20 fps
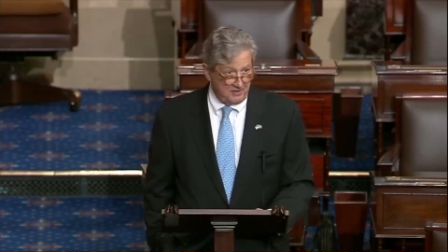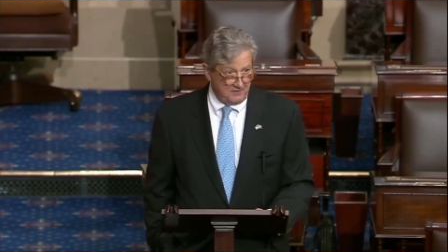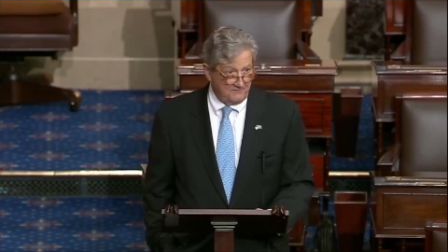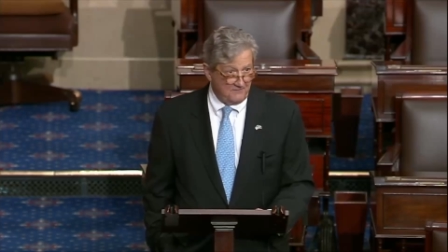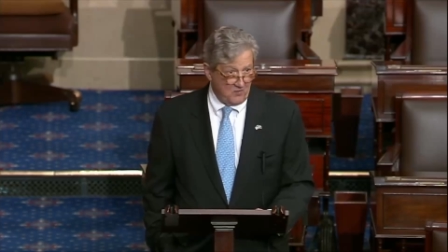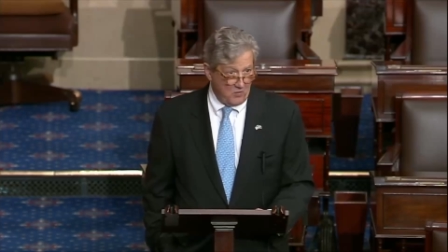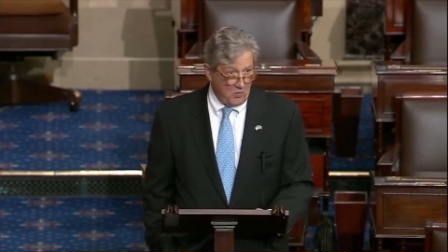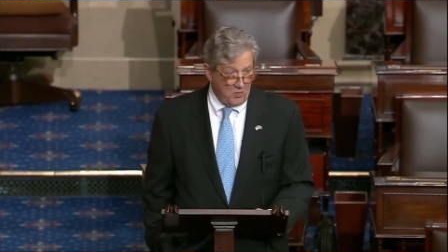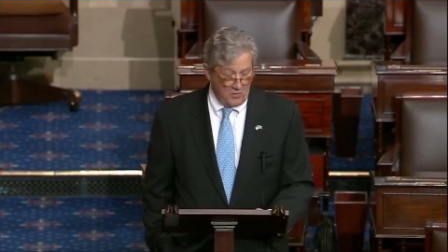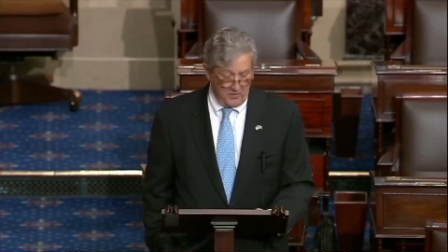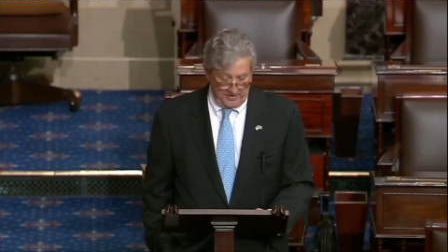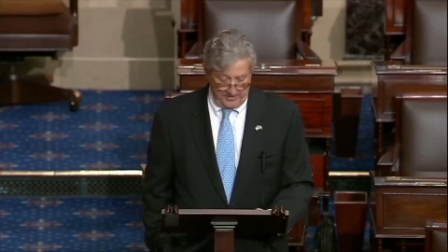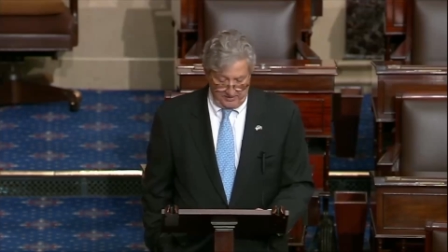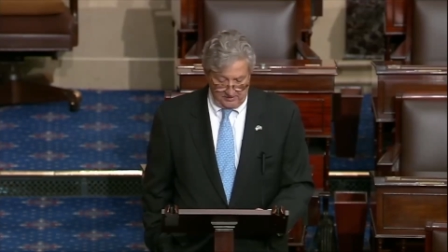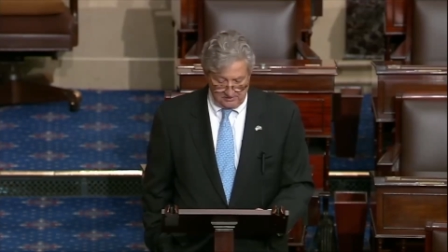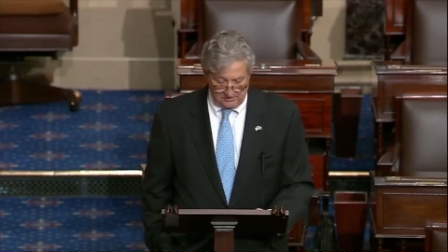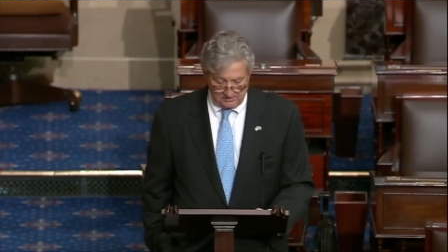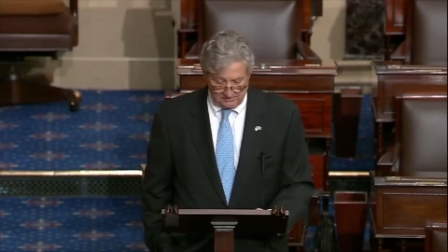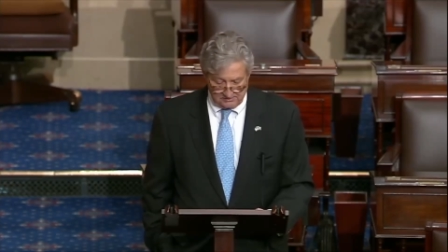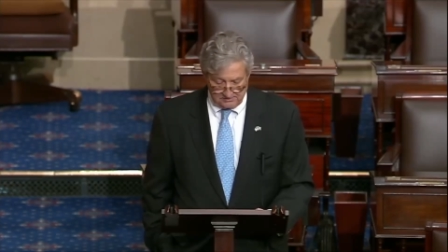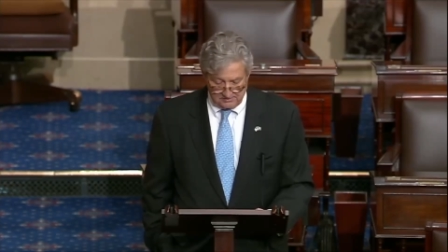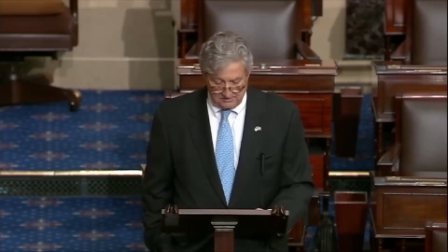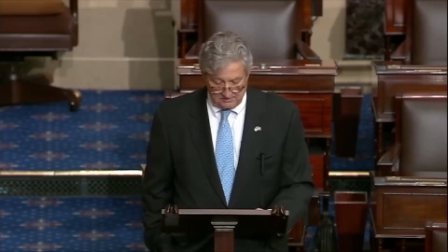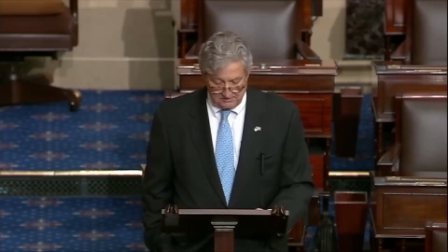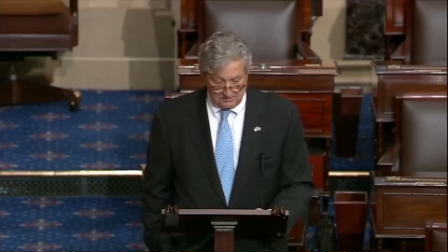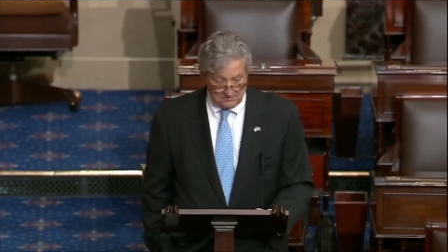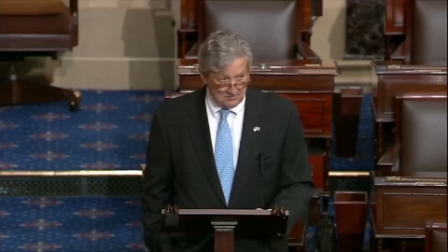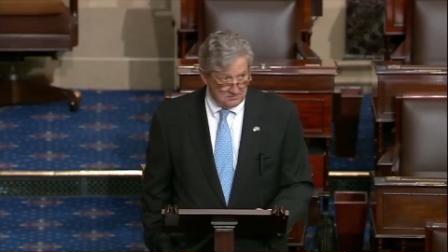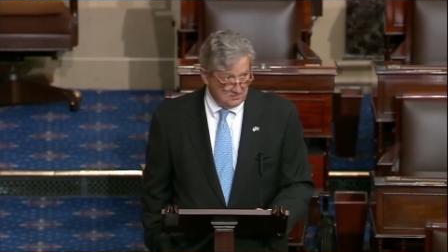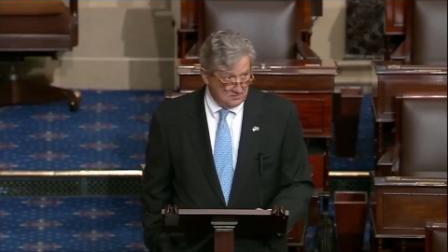of oil
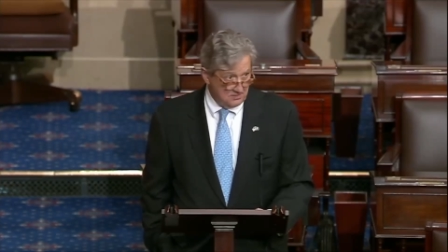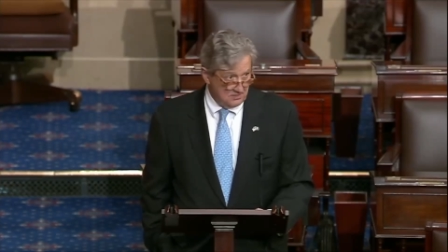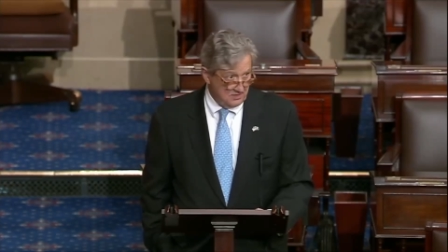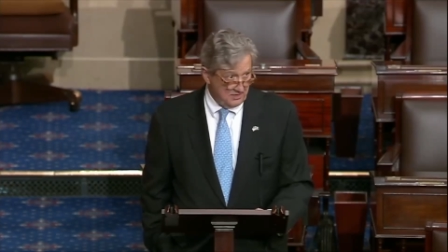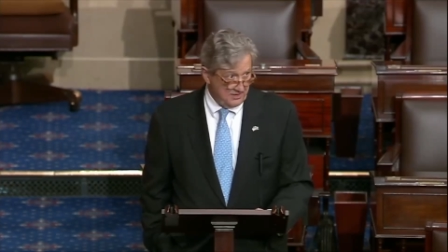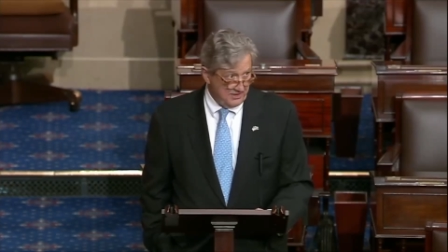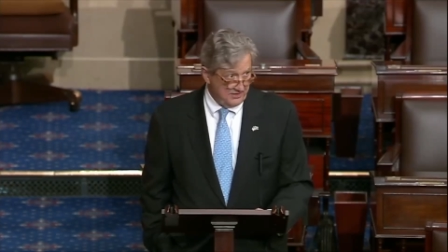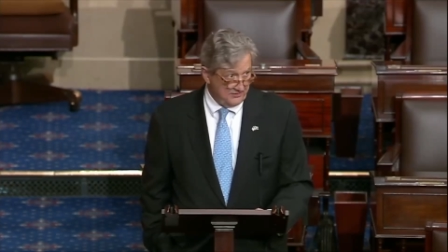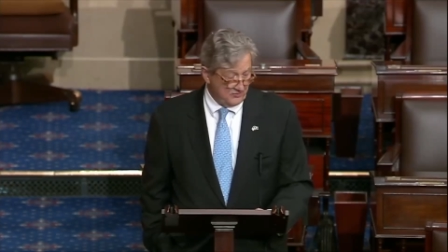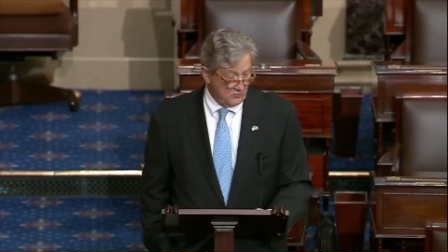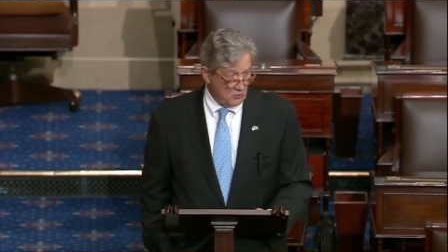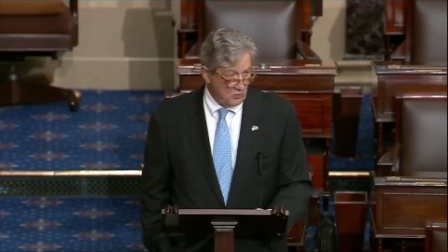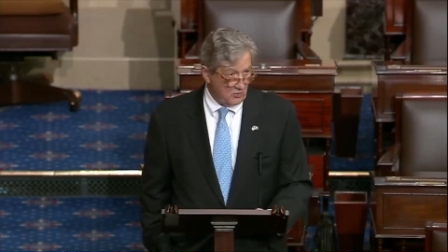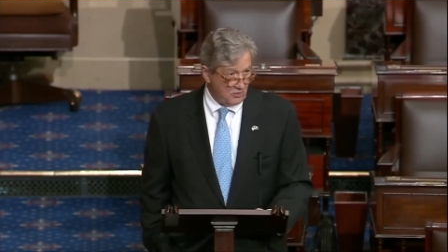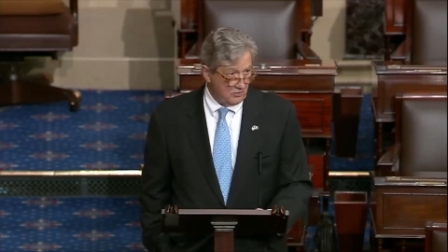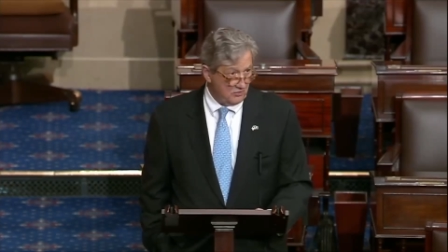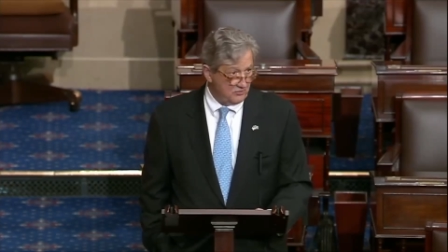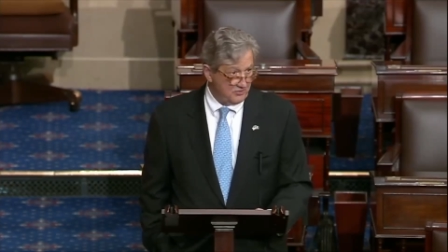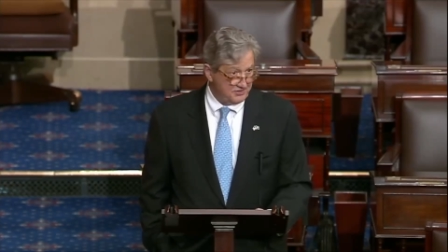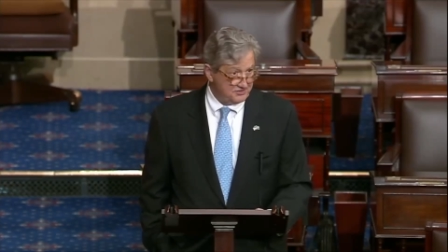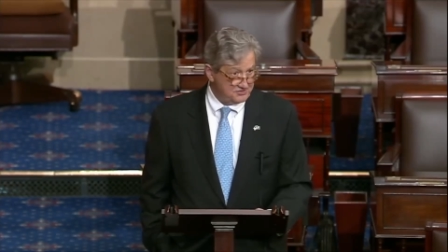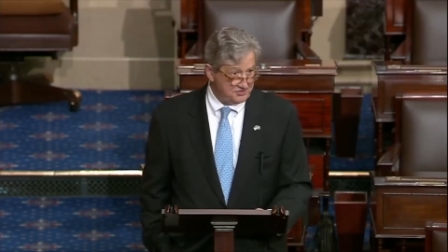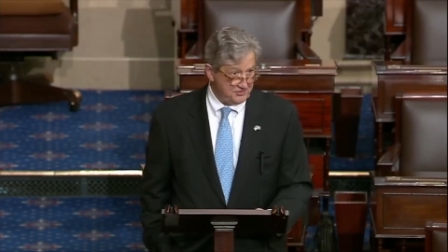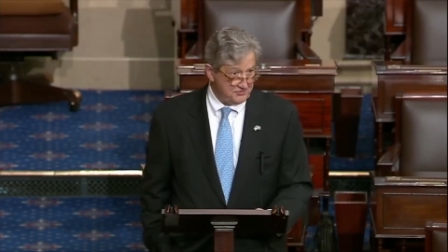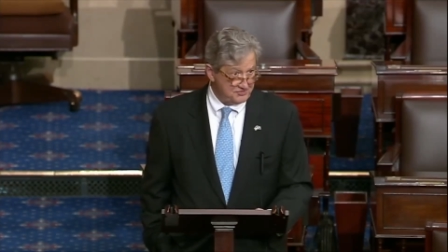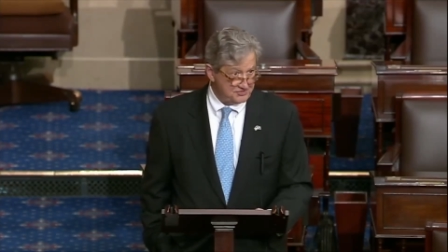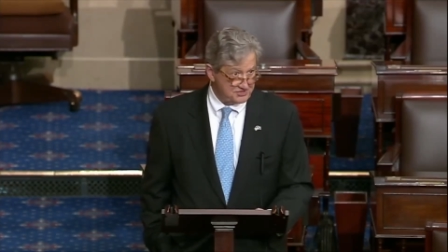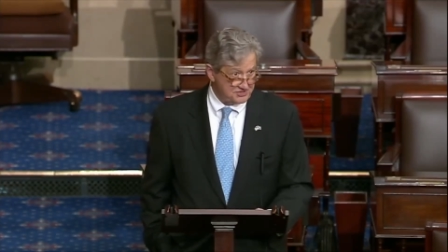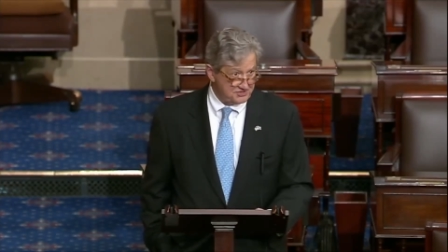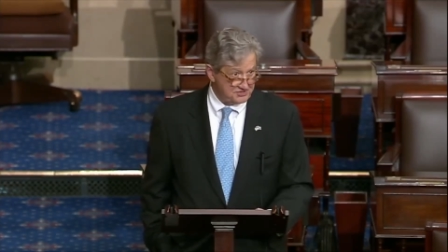in the world gets
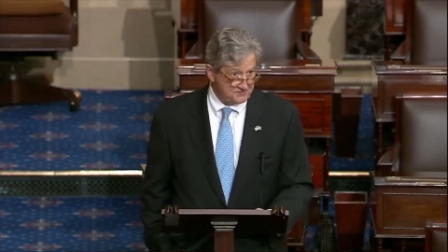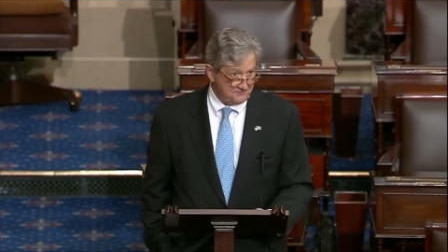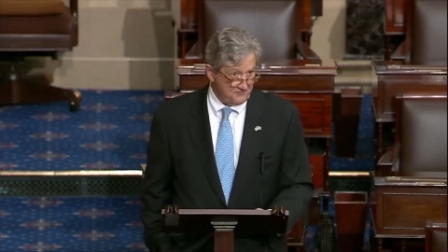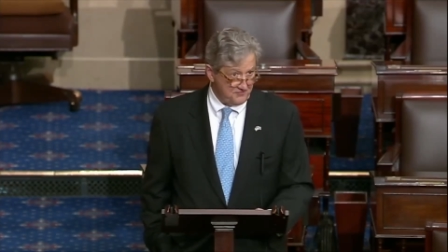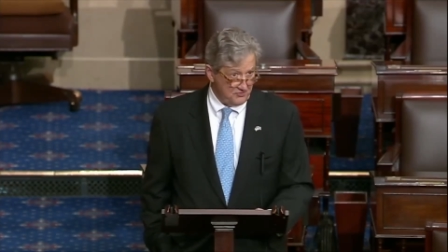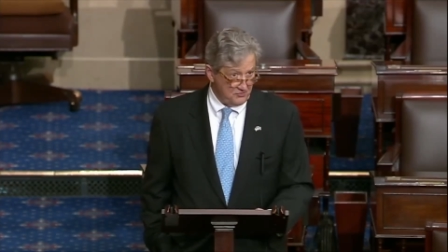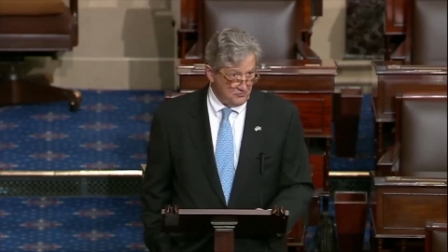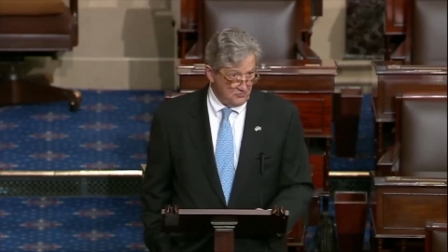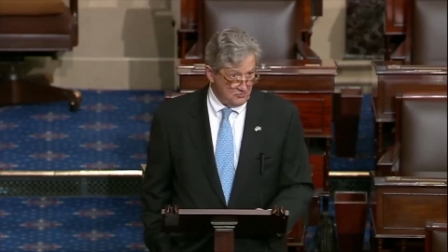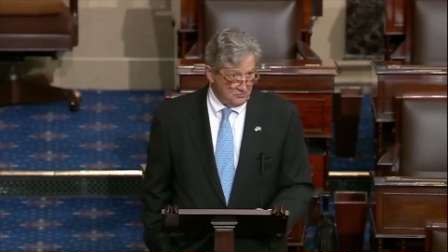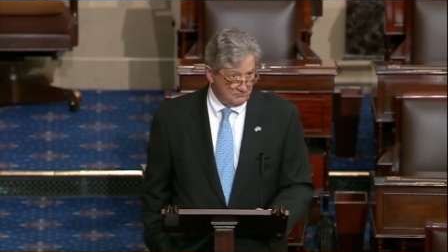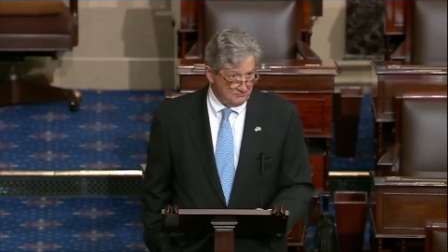used as a fuel.